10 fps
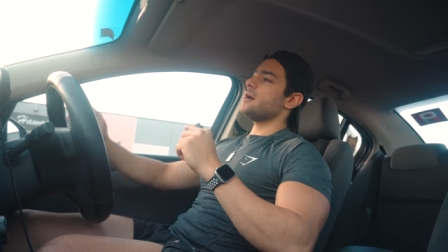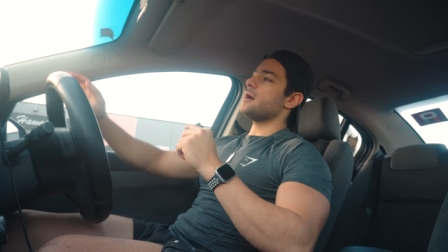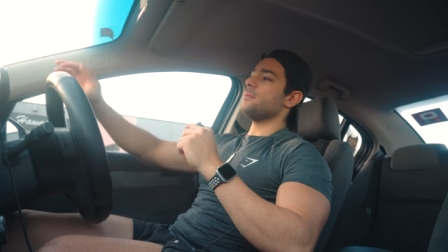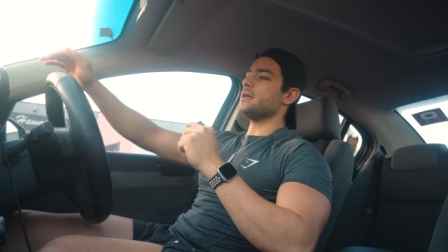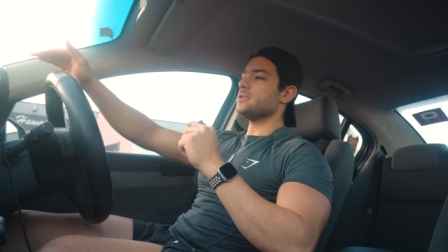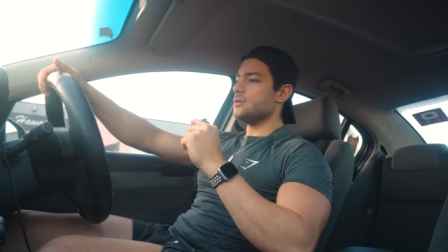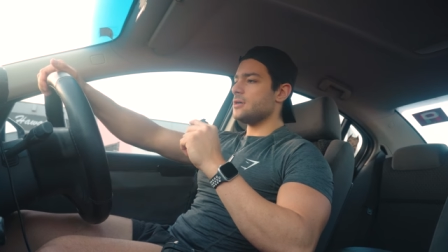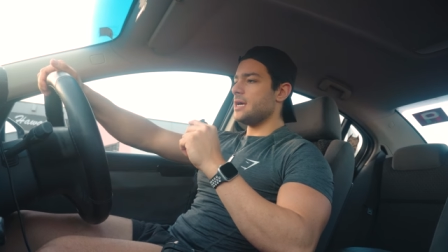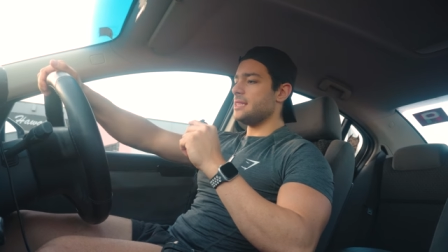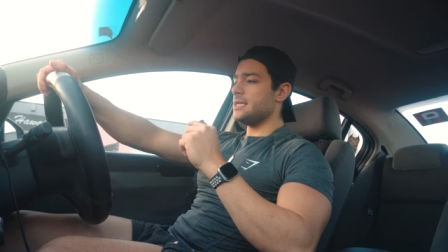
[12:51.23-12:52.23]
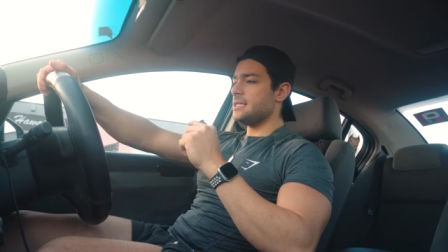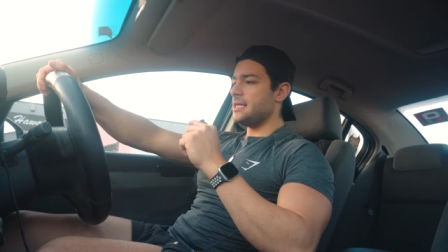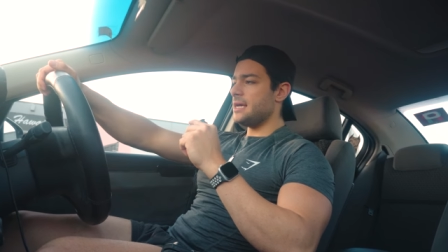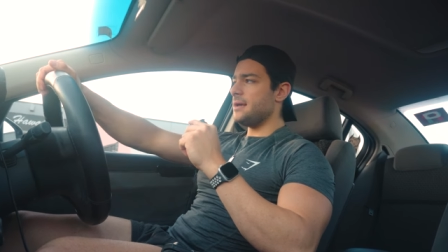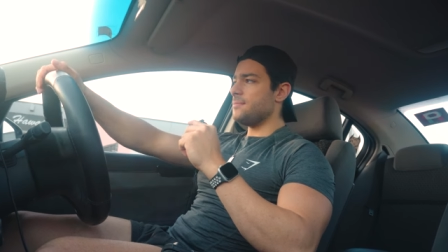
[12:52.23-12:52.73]
I'm like, look, at the end of the
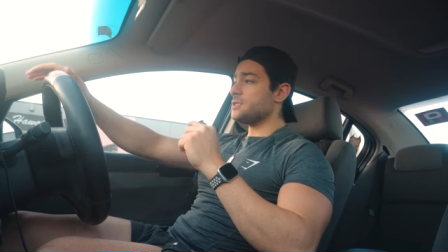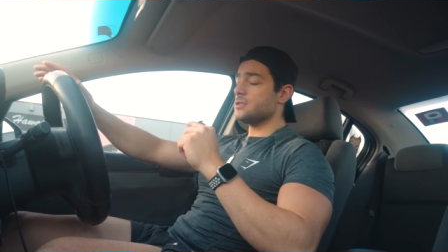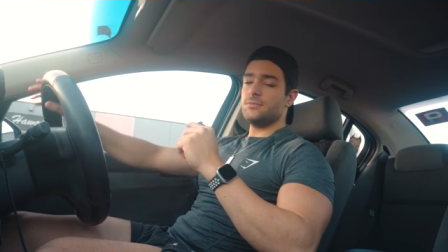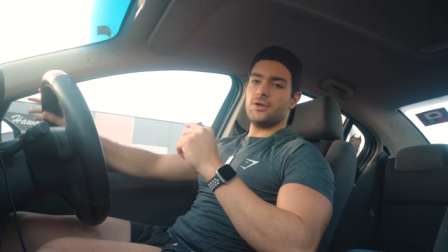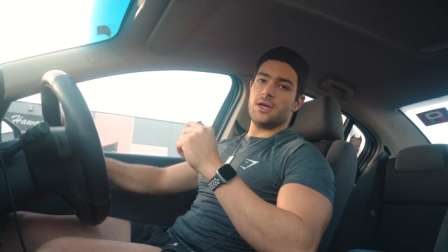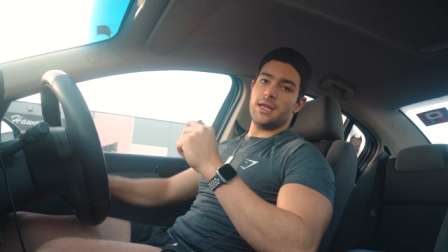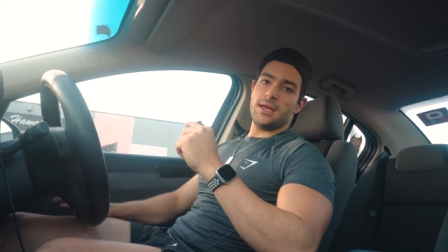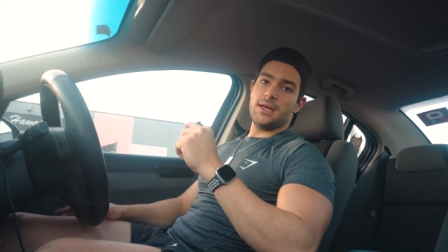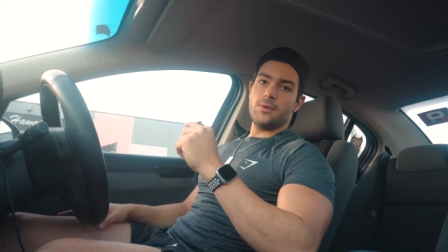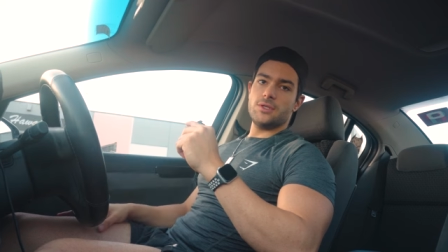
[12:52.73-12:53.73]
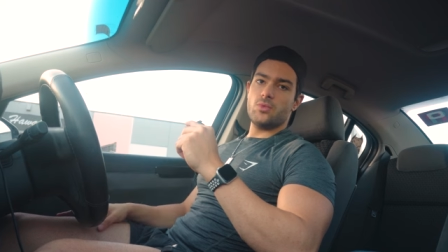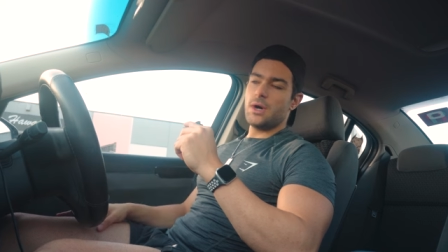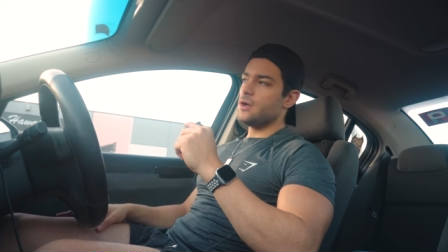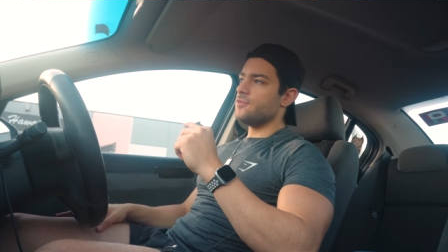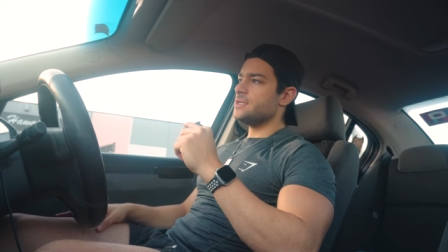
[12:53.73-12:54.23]
day, as long as I'm not getting in anyone's
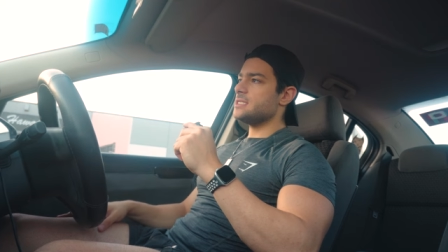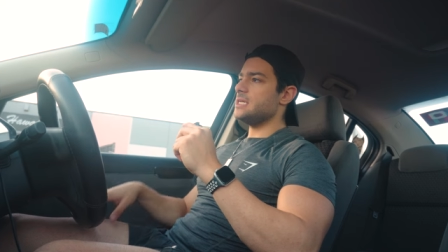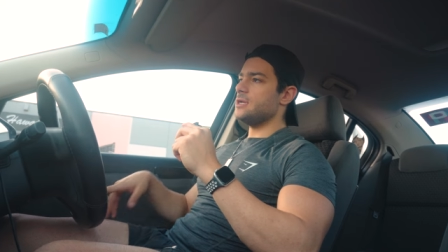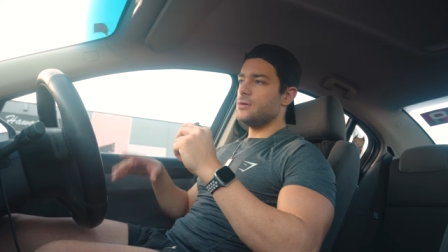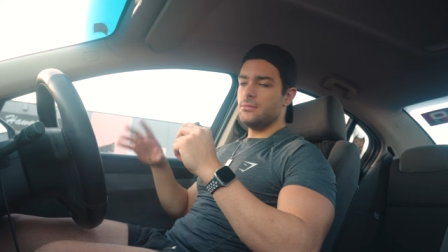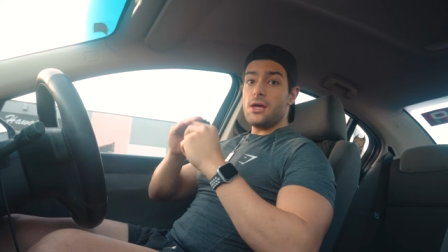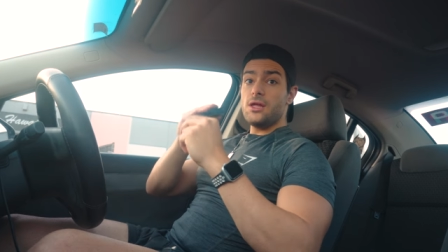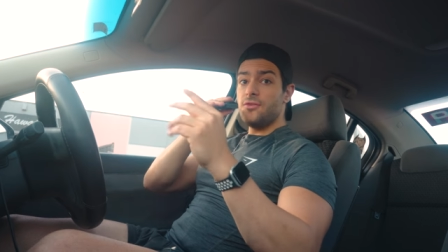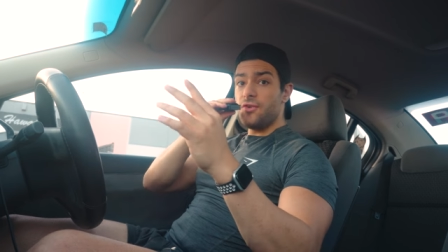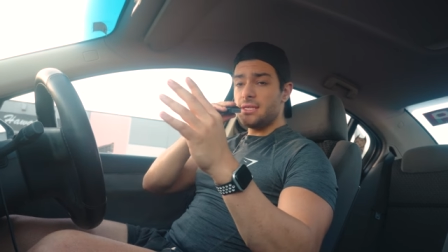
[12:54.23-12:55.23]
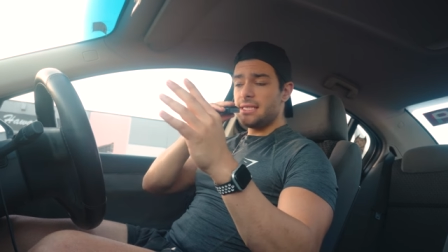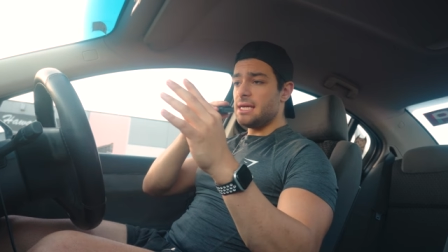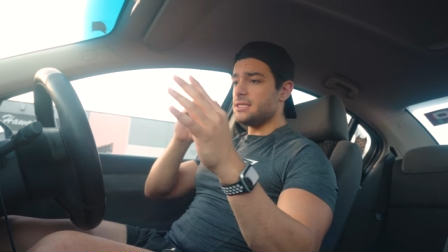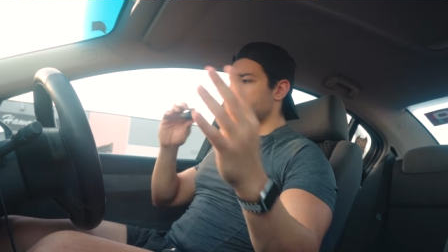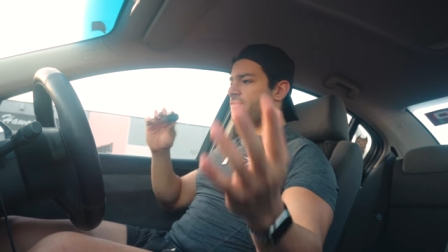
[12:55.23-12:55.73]
way, obviously, you know. The first
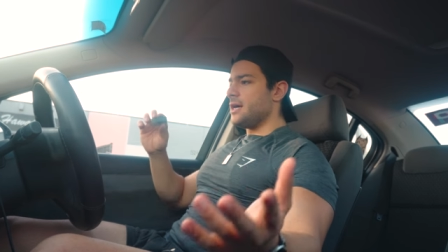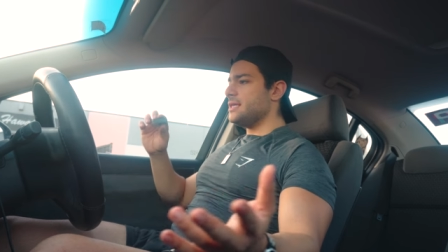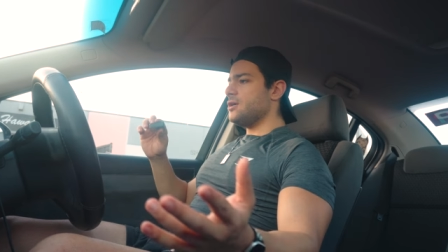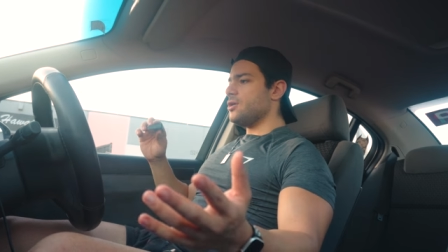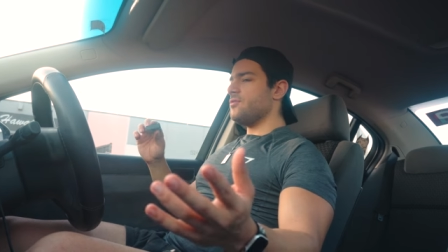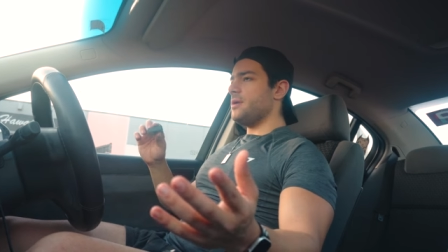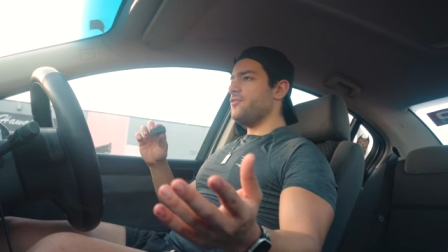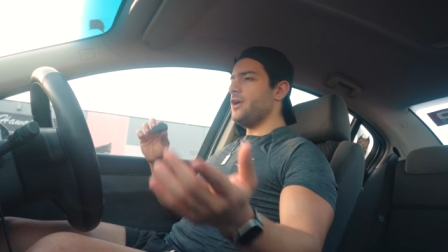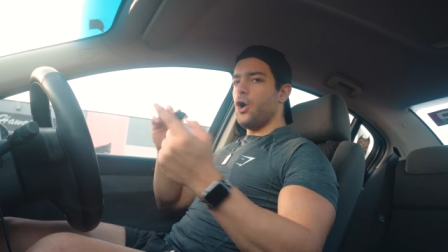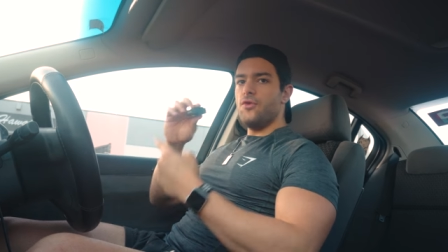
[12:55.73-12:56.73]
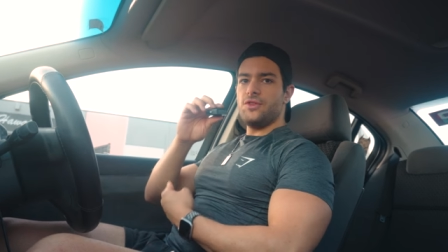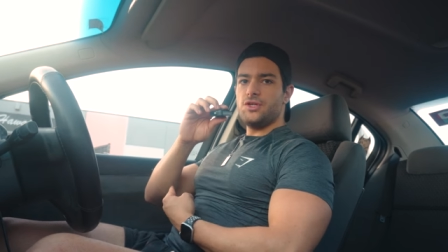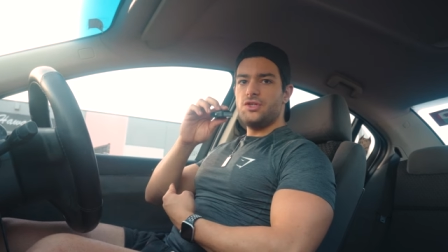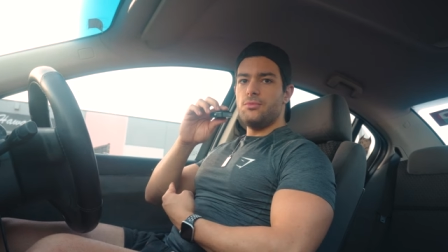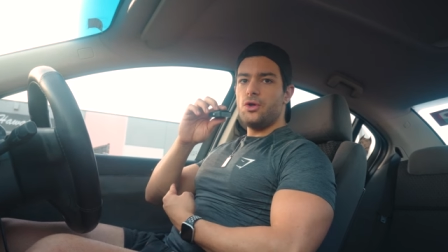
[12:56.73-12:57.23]
thing is I finally got over my fear over the
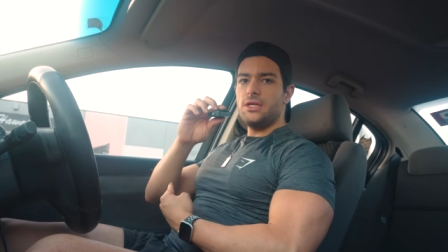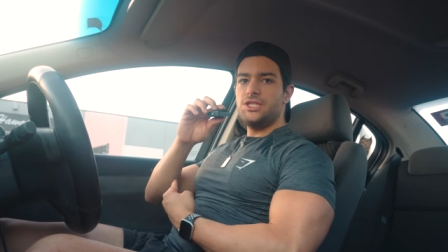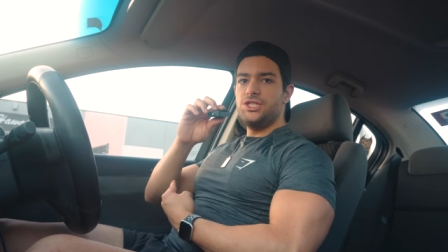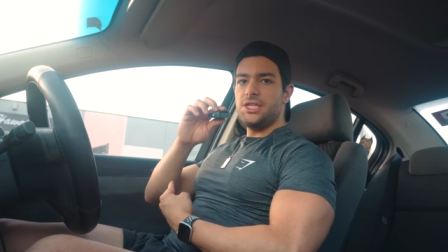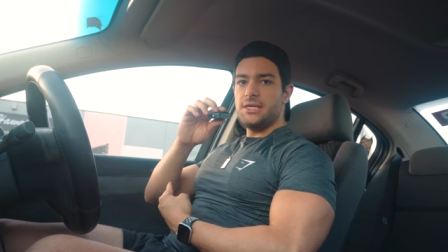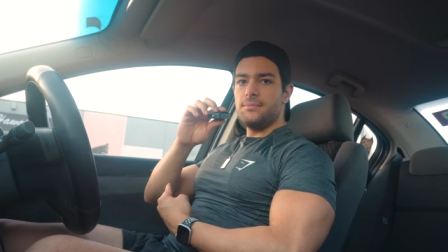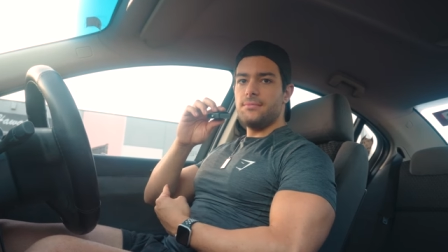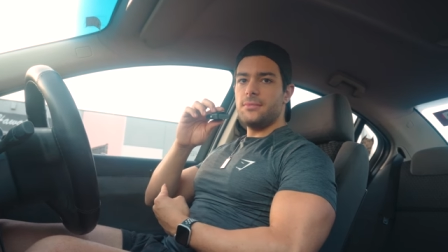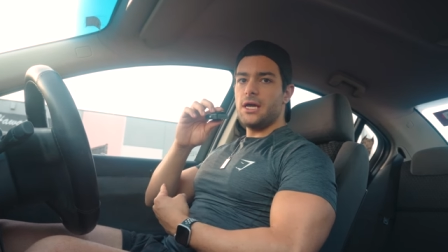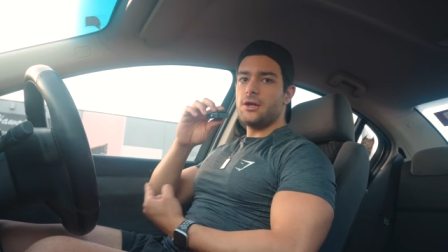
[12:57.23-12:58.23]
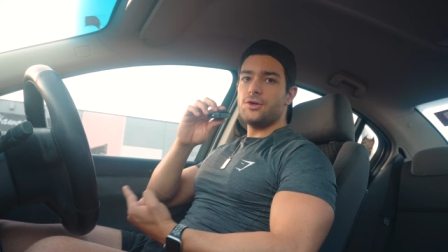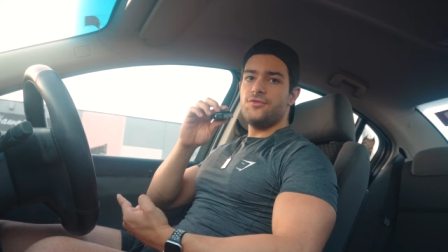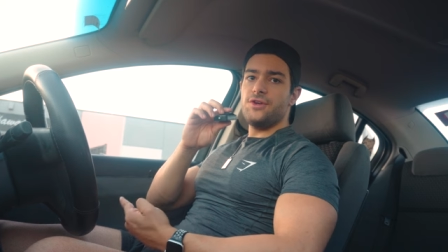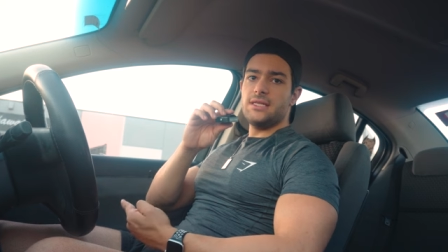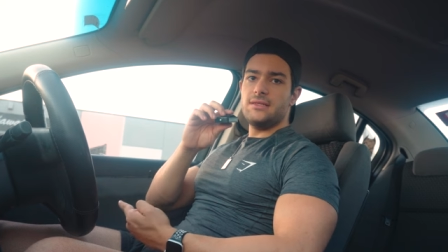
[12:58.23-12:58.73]
smallest gym. Like, I don't know
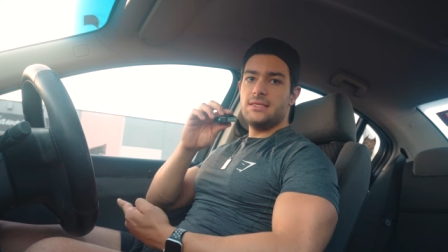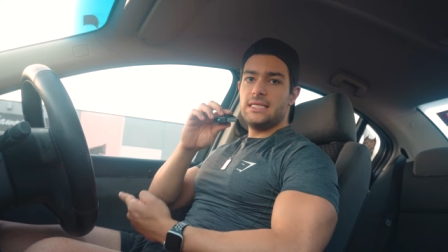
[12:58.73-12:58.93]
if you could